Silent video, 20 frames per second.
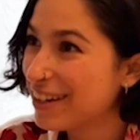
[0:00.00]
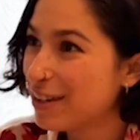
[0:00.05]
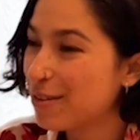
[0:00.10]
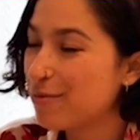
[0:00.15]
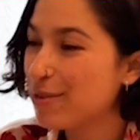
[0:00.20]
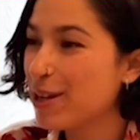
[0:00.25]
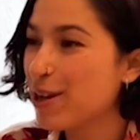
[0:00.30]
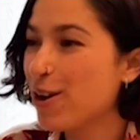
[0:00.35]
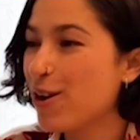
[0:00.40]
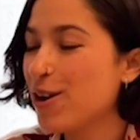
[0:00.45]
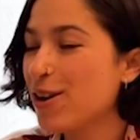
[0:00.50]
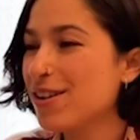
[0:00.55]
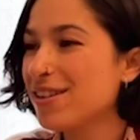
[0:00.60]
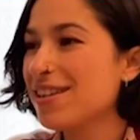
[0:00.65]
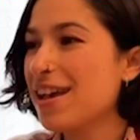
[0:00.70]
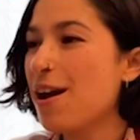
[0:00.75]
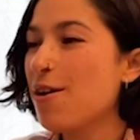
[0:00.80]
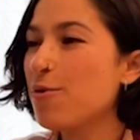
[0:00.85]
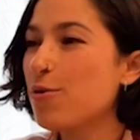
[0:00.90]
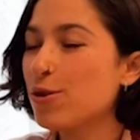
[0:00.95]
because
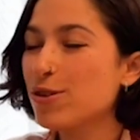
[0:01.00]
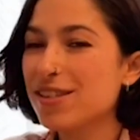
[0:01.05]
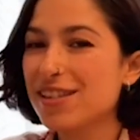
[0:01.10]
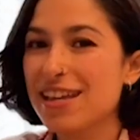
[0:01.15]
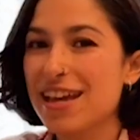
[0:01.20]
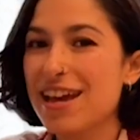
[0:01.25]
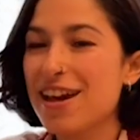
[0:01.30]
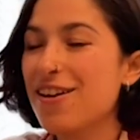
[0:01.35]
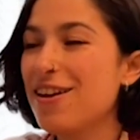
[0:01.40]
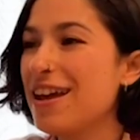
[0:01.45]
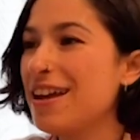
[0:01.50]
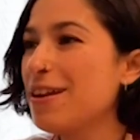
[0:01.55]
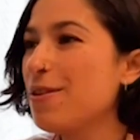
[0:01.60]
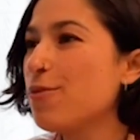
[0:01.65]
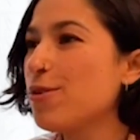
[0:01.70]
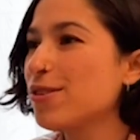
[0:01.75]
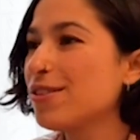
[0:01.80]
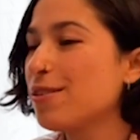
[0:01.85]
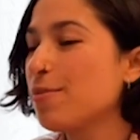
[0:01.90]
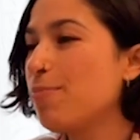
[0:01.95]
I was there and it
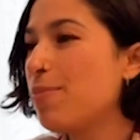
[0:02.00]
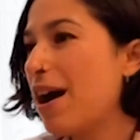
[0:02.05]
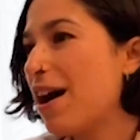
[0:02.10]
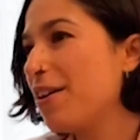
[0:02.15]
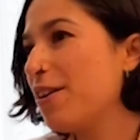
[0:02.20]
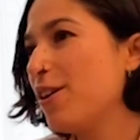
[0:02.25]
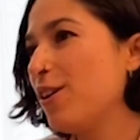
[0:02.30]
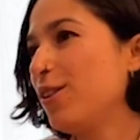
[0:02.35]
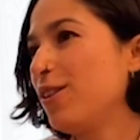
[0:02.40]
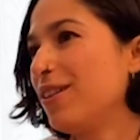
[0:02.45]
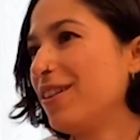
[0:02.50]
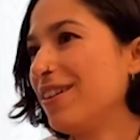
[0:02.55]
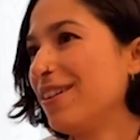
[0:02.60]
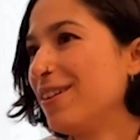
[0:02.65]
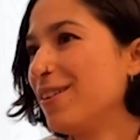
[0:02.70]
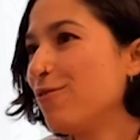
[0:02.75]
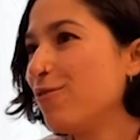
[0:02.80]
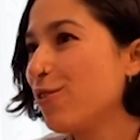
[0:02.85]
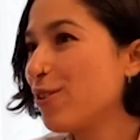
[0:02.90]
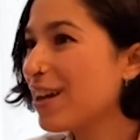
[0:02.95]
was the panel
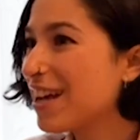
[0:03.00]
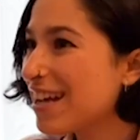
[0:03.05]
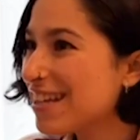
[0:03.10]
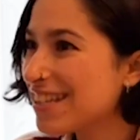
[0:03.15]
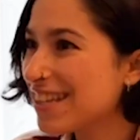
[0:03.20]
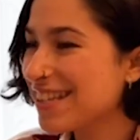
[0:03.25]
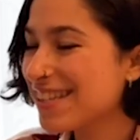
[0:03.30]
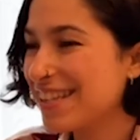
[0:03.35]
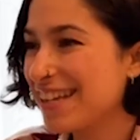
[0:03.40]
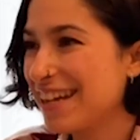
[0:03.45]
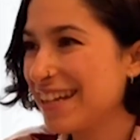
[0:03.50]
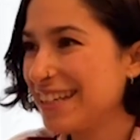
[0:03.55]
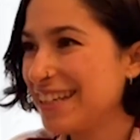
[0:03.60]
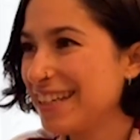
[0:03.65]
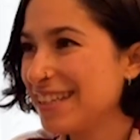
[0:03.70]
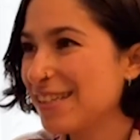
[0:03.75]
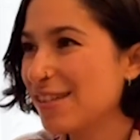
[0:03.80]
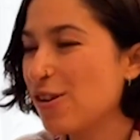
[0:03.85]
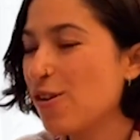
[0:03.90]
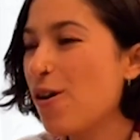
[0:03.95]
for Kazakhstan.
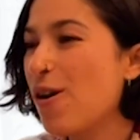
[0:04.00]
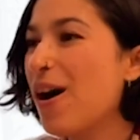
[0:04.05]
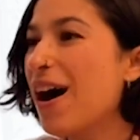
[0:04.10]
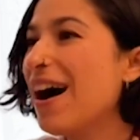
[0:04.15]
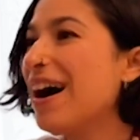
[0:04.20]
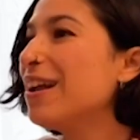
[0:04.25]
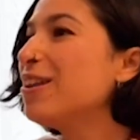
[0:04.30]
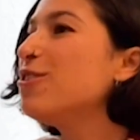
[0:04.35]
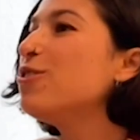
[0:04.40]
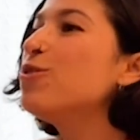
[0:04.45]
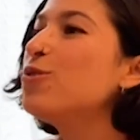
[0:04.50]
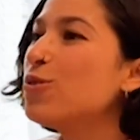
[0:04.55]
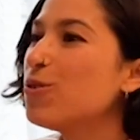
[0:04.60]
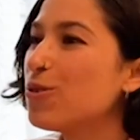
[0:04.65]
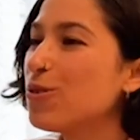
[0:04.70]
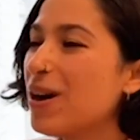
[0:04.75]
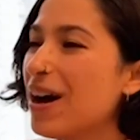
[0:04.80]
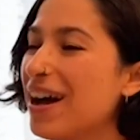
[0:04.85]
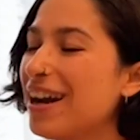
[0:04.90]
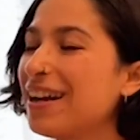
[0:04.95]
So I knew
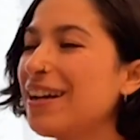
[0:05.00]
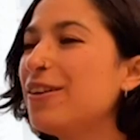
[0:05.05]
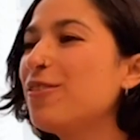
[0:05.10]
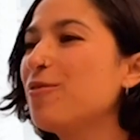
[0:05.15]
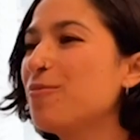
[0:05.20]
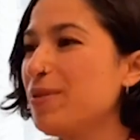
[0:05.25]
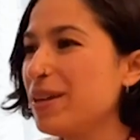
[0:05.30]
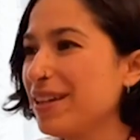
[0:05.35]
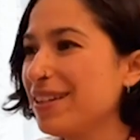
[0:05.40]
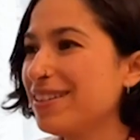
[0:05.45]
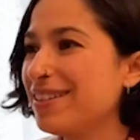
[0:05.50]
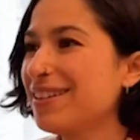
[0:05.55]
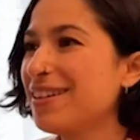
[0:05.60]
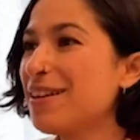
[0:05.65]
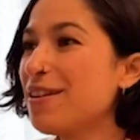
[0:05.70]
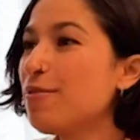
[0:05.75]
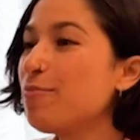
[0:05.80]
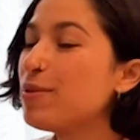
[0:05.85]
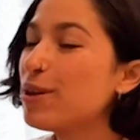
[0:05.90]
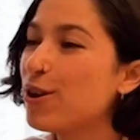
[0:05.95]
a little bit
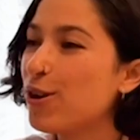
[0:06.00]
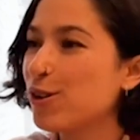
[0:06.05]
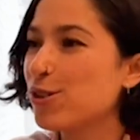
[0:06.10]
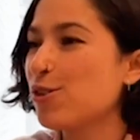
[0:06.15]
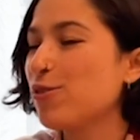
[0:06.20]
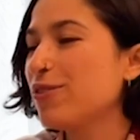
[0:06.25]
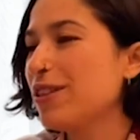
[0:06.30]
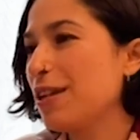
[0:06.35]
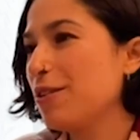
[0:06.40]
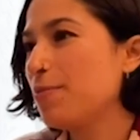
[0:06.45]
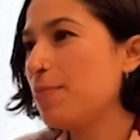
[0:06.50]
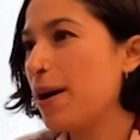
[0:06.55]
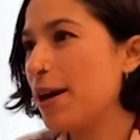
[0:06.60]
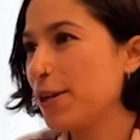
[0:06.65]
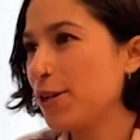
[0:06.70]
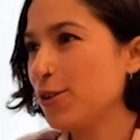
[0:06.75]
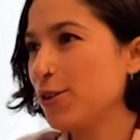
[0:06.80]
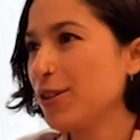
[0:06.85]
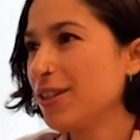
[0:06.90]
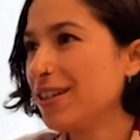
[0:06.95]
because of that
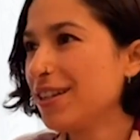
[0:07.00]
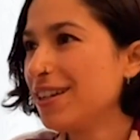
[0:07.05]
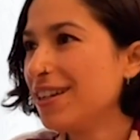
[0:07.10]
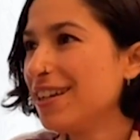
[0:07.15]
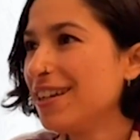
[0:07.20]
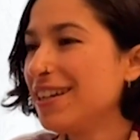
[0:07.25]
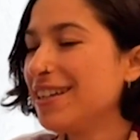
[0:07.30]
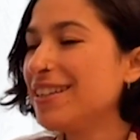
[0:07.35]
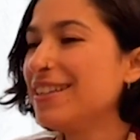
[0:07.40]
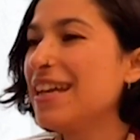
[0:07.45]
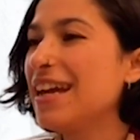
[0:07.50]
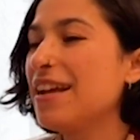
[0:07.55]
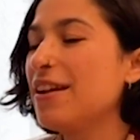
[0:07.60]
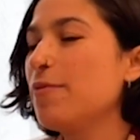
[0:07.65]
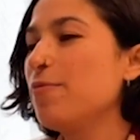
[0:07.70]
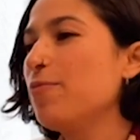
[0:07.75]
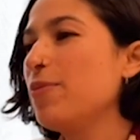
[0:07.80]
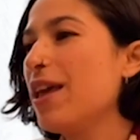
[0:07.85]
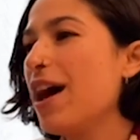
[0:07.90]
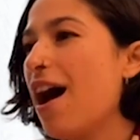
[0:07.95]
panel.
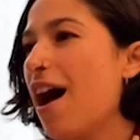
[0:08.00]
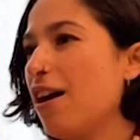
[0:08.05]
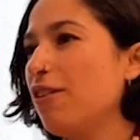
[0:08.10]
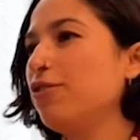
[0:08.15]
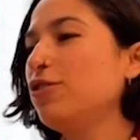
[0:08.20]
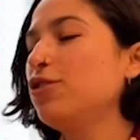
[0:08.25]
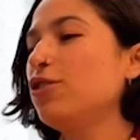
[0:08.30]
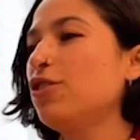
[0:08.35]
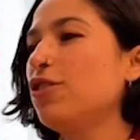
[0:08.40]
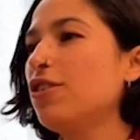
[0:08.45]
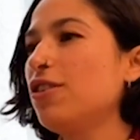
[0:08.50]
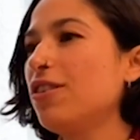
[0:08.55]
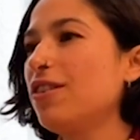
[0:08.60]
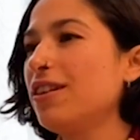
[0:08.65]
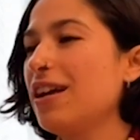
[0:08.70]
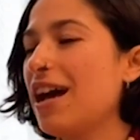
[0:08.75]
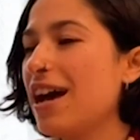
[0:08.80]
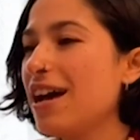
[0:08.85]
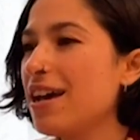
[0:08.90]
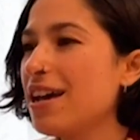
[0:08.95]
Then after
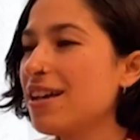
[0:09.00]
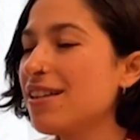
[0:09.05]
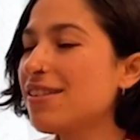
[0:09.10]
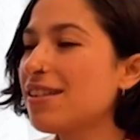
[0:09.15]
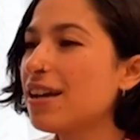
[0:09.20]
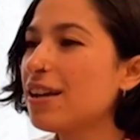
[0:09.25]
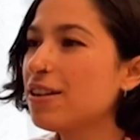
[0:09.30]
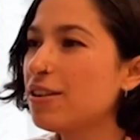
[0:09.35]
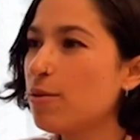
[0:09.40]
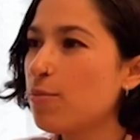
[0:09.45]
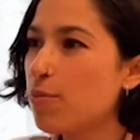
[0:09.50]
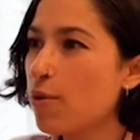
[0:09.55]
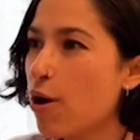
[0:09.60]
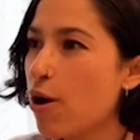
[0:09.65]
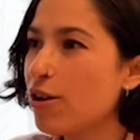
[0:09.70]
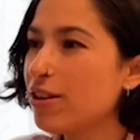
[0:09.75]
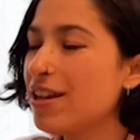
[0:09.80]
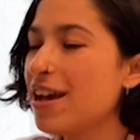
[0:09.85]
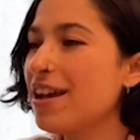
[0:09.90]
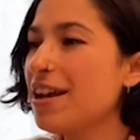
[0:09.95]
I studied
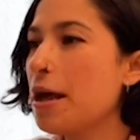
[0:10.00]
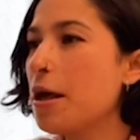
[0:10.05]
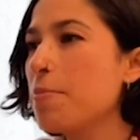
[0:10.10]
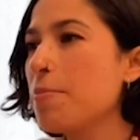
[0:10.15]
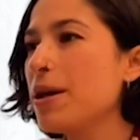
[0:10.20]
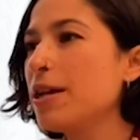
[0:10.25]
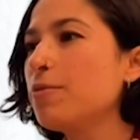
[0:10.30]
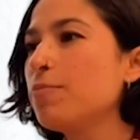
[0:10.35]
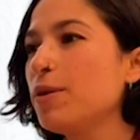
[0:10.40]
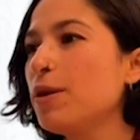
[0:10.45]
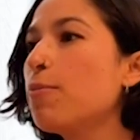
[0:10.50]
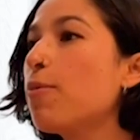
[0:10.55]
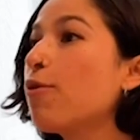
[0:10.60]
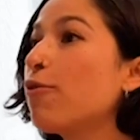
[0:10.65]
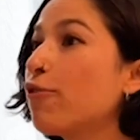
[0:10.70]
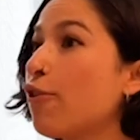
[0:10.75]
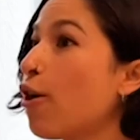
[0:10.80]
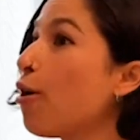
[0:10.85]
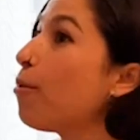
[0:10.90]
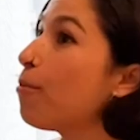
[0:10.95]
abroad and I met people
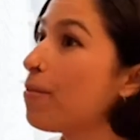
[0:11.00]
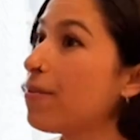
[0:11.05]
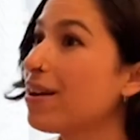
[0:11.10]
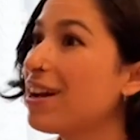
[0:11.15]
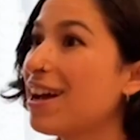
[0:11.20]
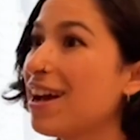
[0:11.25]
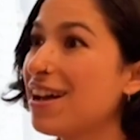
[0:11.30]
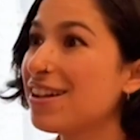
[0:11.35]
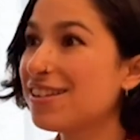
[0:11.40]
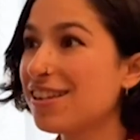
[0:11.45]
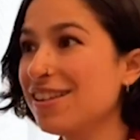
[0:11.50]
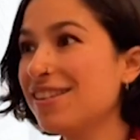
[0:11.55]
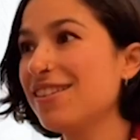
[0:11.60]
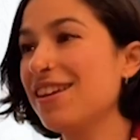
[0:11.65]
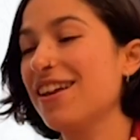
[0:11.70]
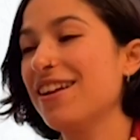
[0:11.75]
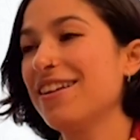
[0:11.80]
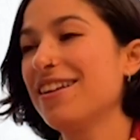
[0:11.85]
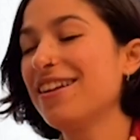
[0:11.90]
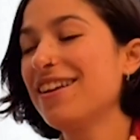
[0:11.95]
from
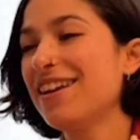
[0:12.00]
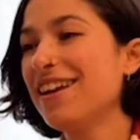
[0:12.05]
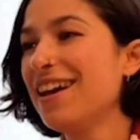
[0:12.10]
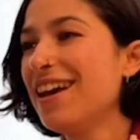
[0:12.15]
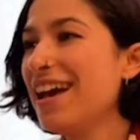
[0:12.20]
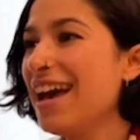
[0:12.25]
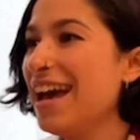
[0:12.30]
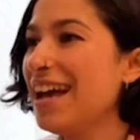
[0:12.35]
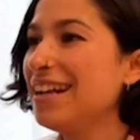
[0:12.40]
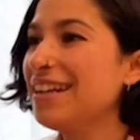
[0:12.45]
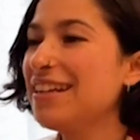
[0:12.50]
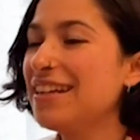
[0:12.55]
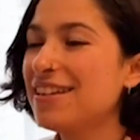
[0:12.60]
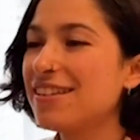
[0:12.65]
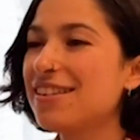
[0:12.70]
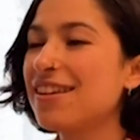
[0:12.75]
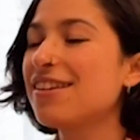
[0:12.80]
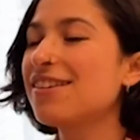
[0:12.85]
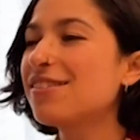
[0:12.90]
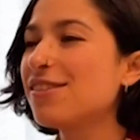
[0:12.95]
Kazakhstan, and this
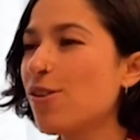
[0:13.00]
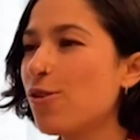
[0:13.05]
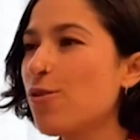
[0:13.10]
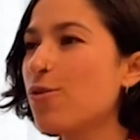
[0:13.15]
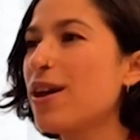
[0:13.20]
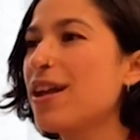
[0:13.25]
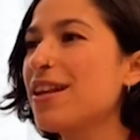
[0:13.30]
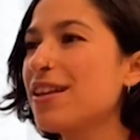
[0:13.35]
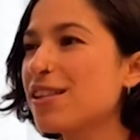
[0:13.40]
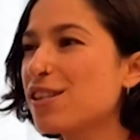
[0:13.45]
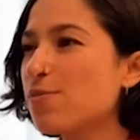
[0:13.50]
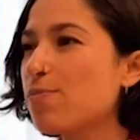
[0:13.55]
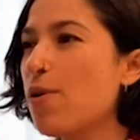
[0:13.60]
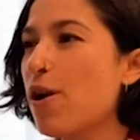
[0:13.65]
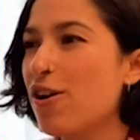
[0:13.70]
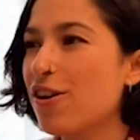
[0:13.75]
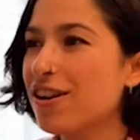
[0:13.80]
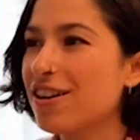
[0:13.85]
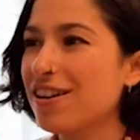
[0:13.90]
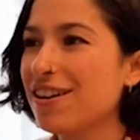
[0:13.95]
is already
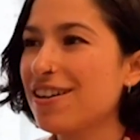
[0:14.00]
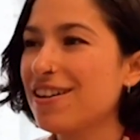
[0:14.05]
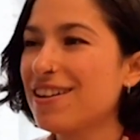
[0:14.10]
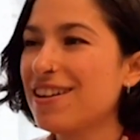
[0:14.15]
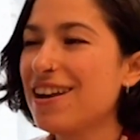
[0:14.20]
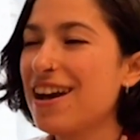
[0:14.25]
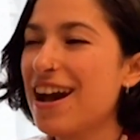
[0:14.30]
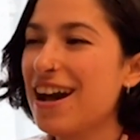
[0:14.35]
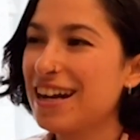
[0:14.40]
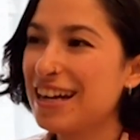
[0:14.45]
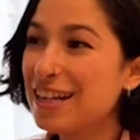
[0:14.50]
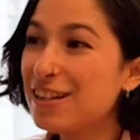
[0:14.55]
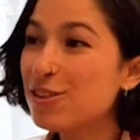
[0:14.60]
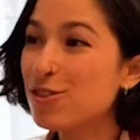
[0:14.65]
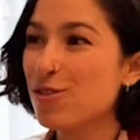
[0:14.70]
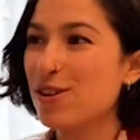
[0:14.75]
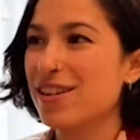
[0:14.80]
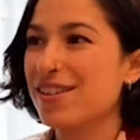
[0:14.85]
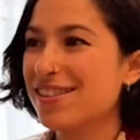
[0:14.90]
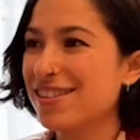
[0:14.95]
sparked an
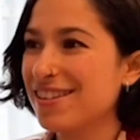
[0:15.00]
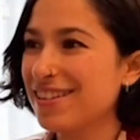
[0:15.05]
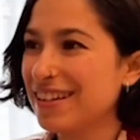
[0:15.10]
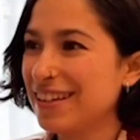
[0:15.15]
interest